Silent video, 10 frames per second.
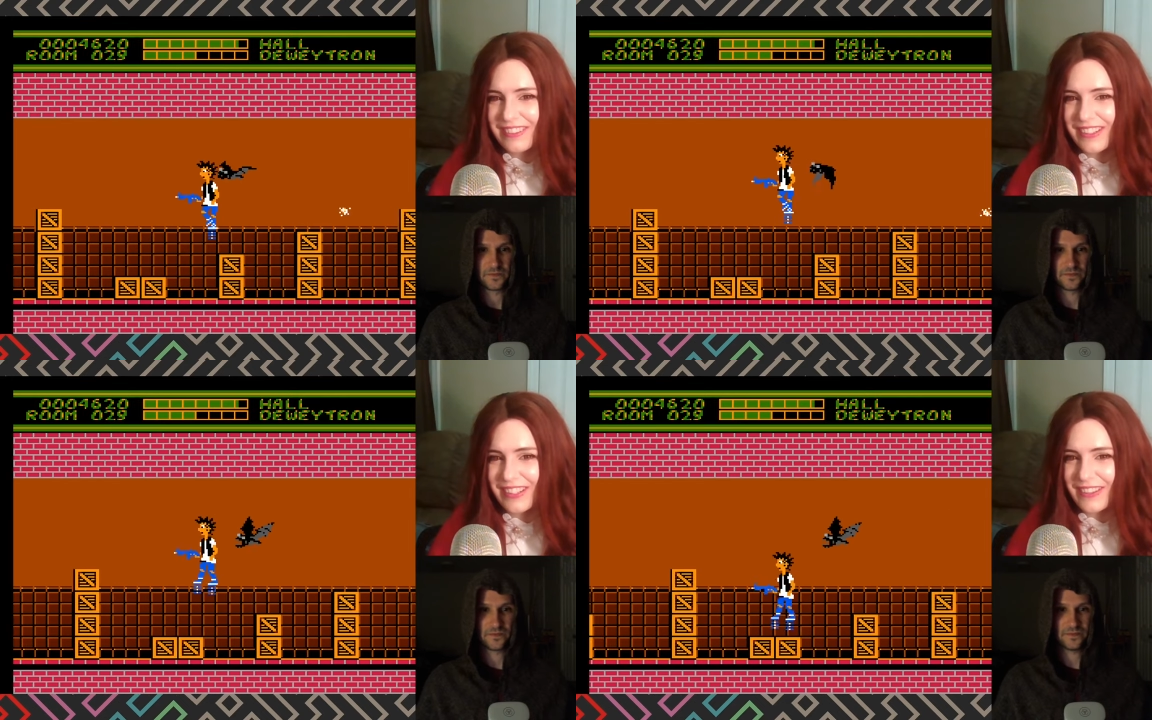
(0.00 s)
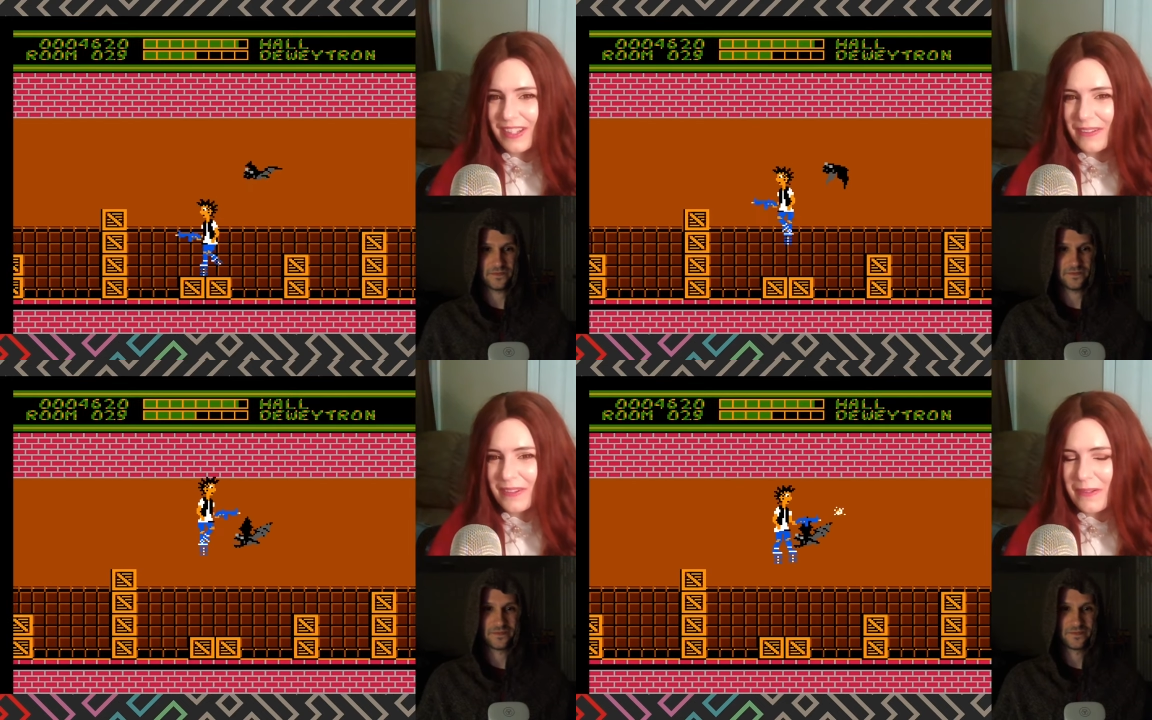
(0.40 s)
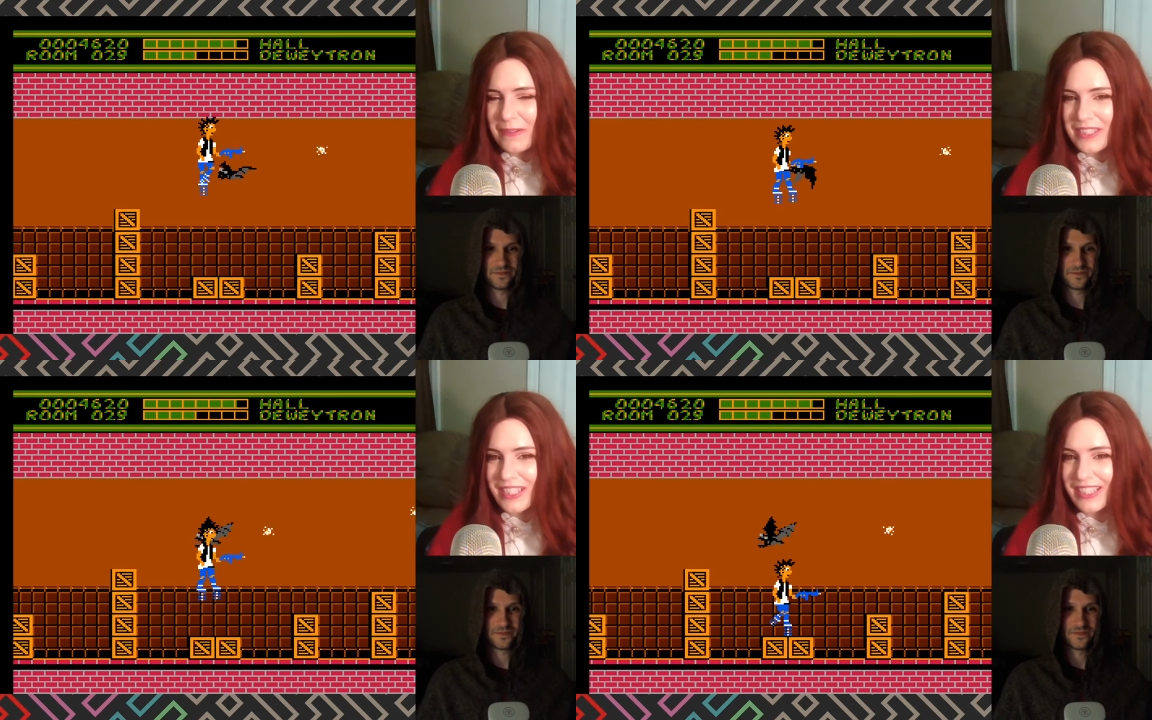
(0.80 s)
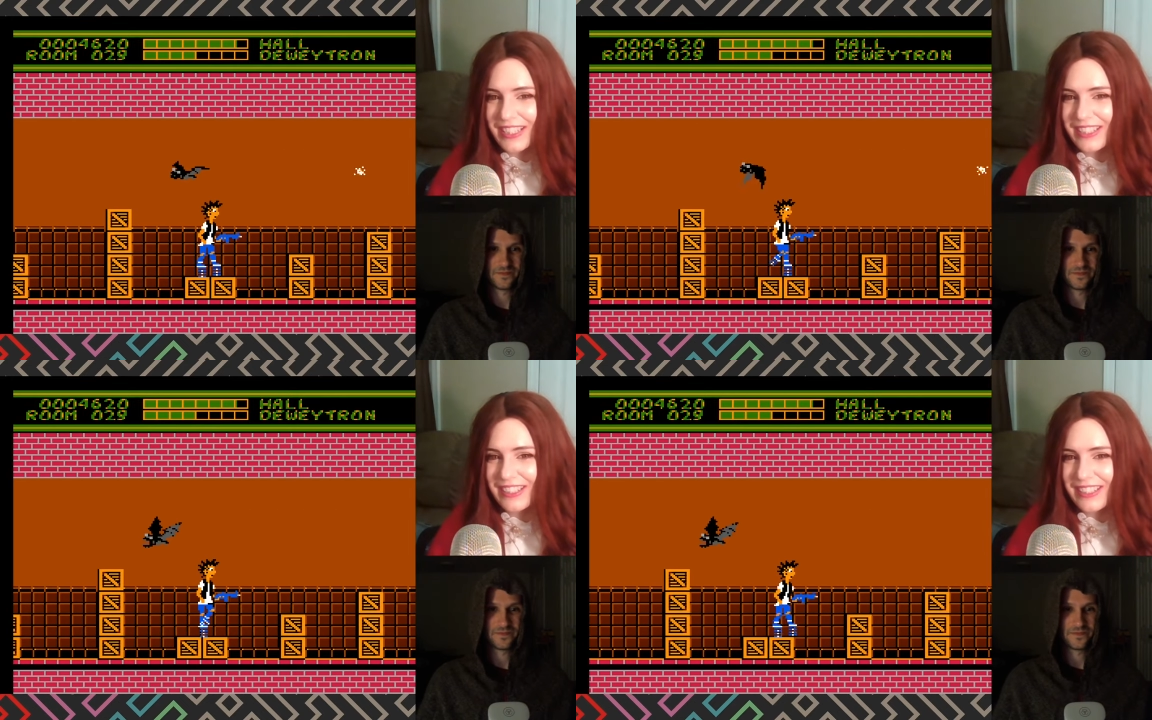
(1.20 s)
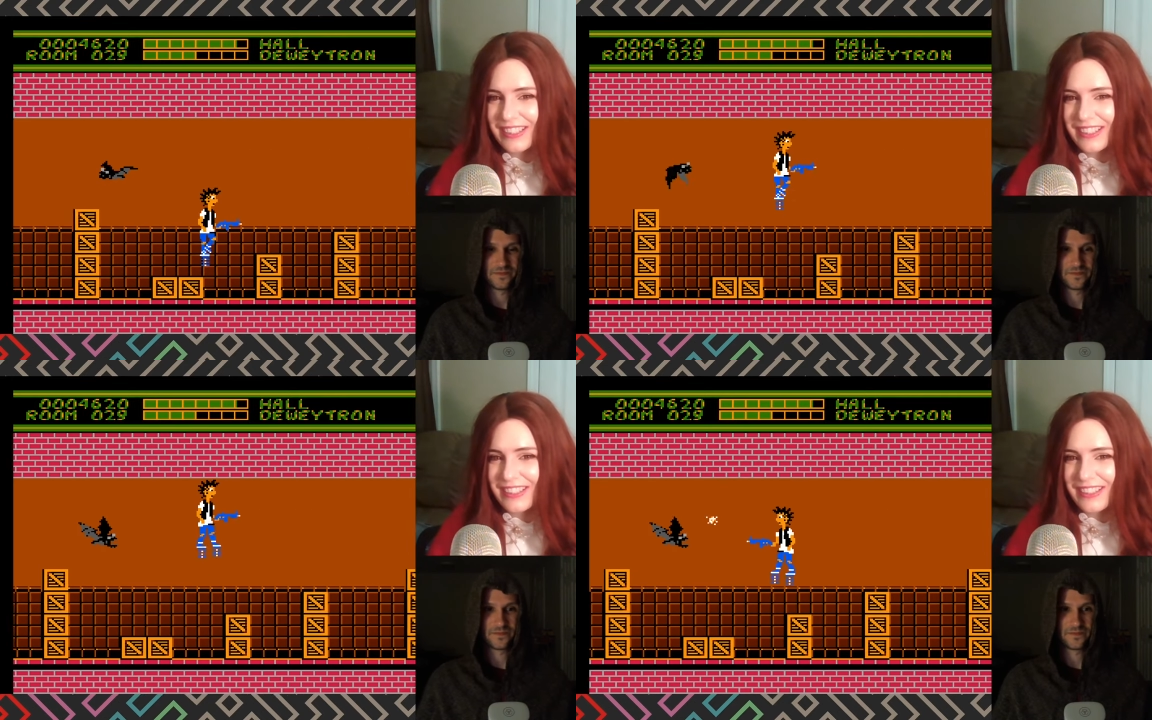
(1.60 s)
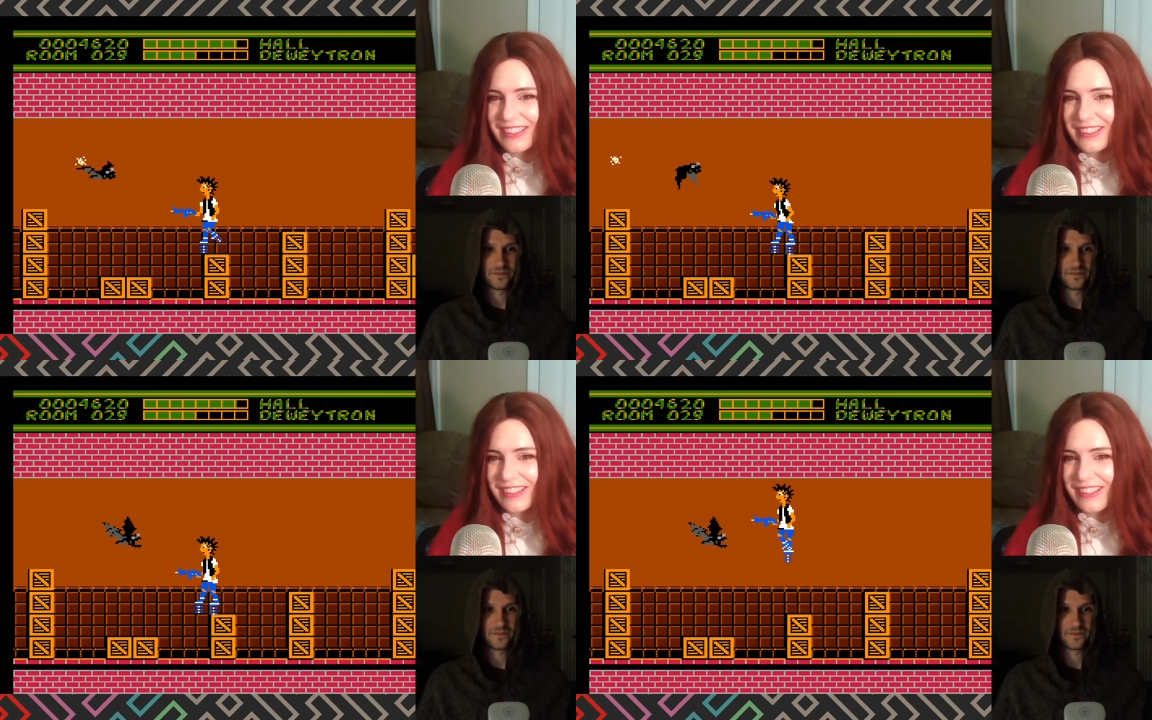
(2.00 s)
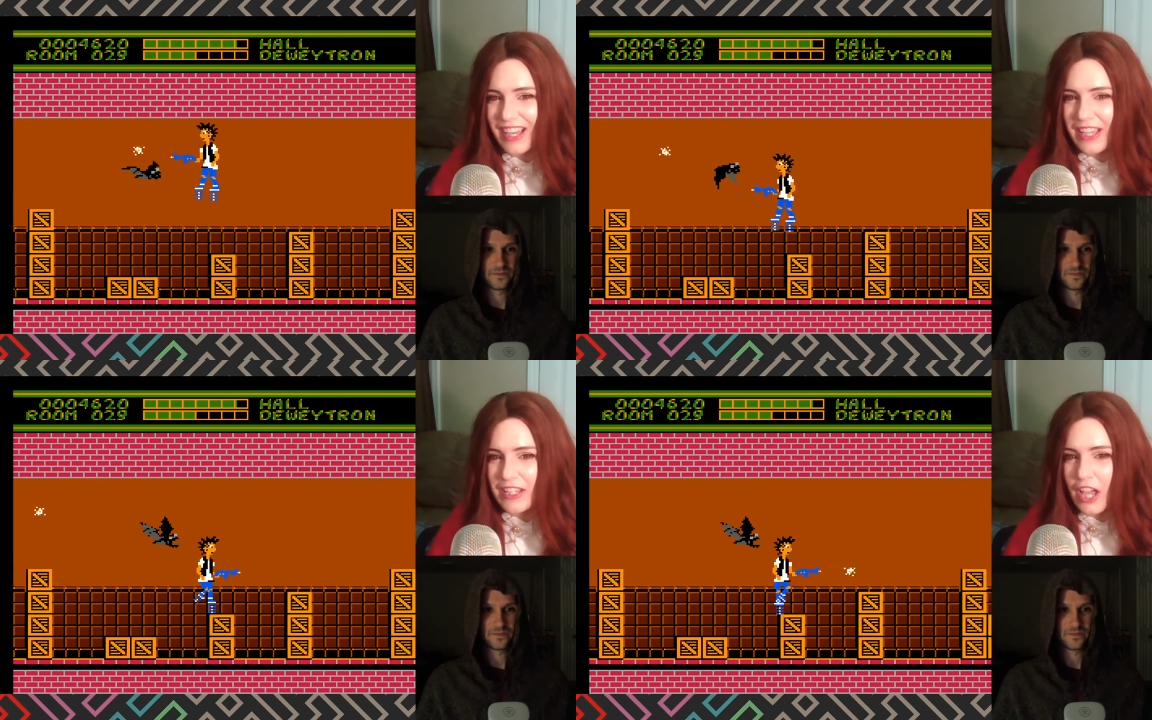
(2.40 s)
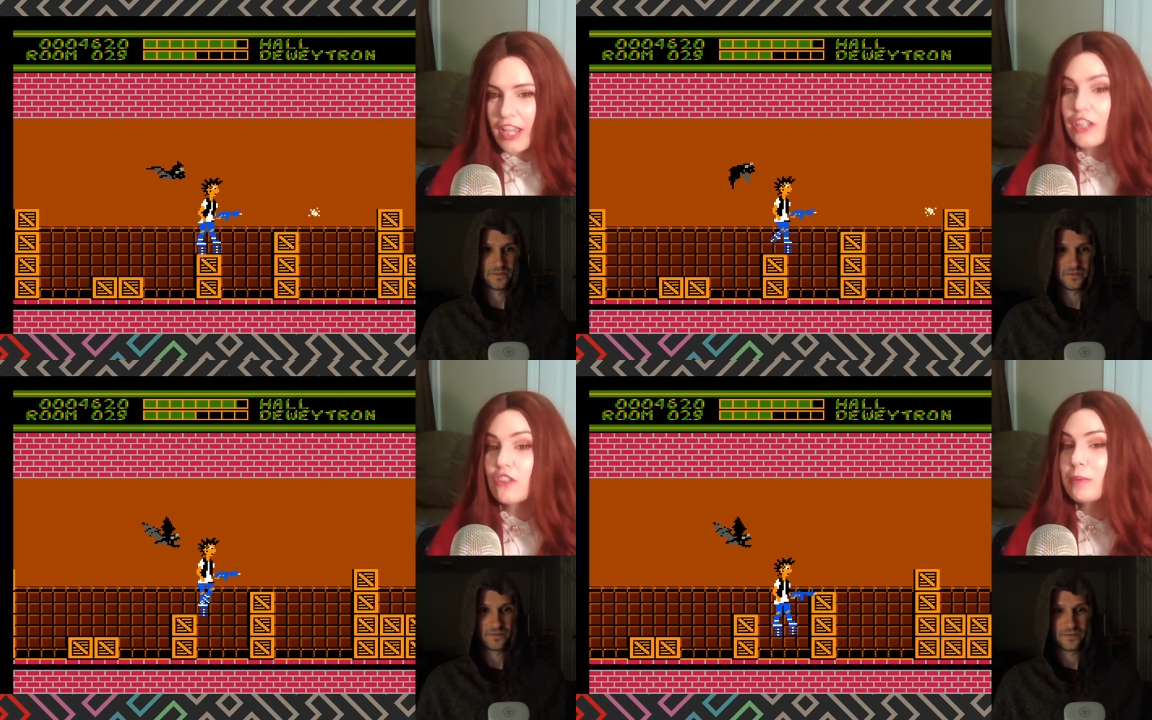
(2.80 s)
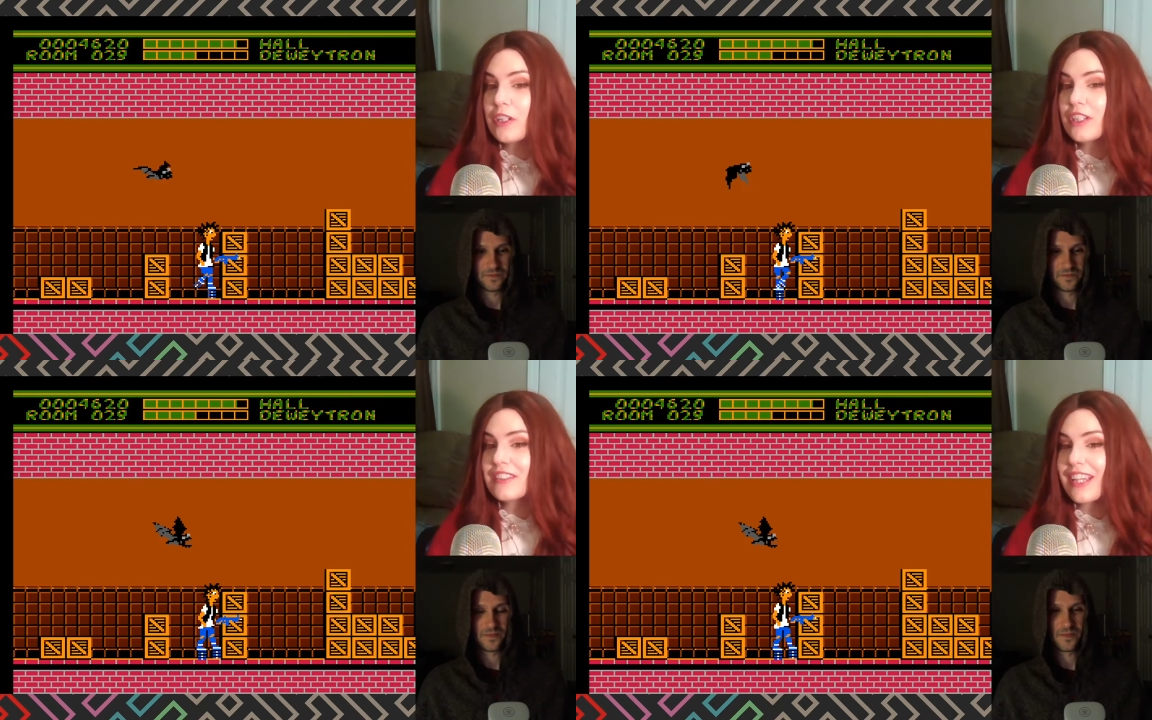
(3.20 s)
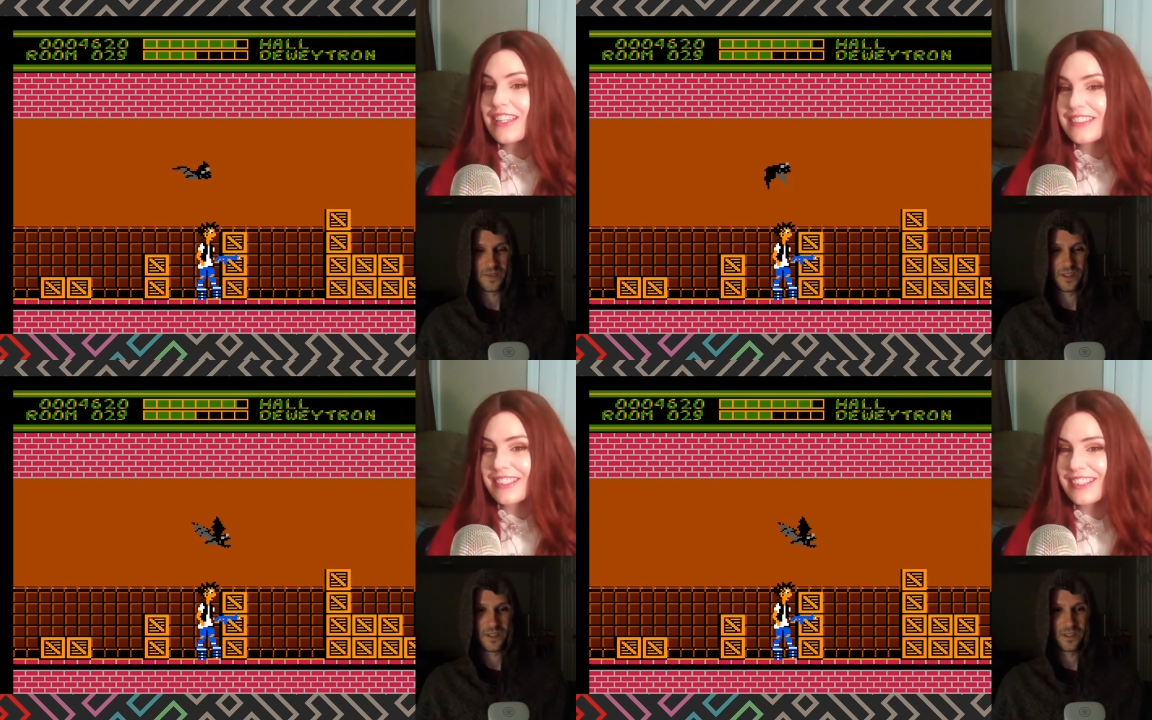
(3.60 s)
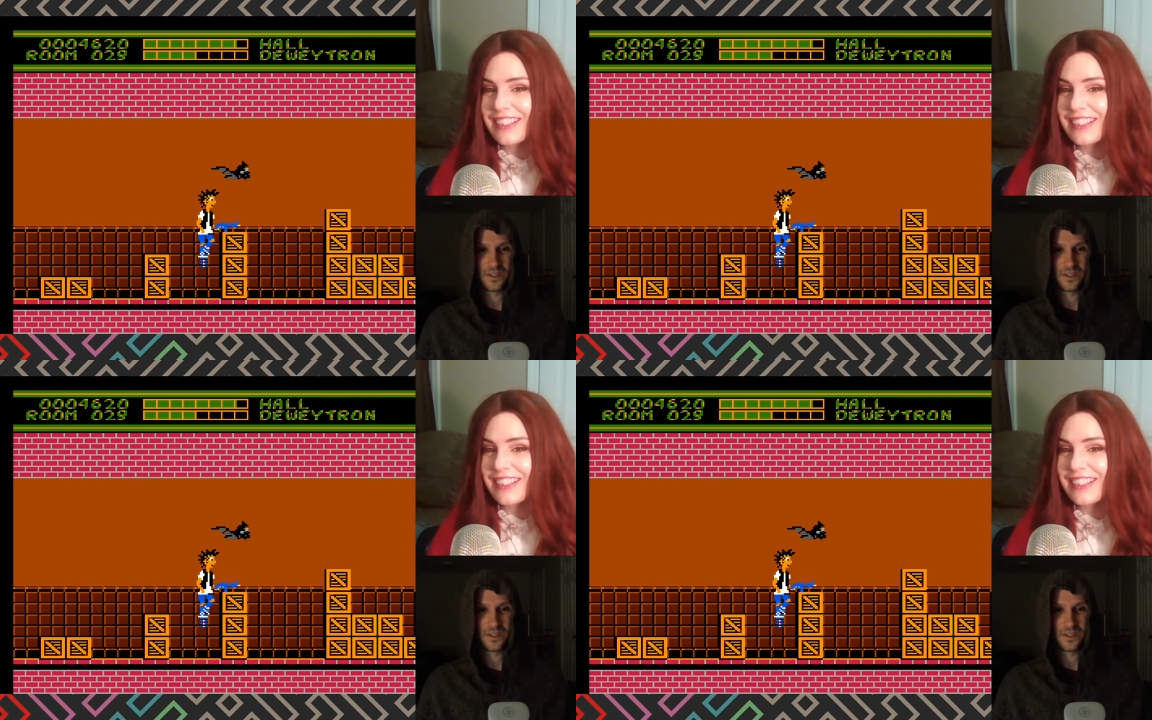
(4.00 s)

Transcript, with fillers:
Speaker 1: and like when mm. I was a mm. kid, I I experienced it as a kid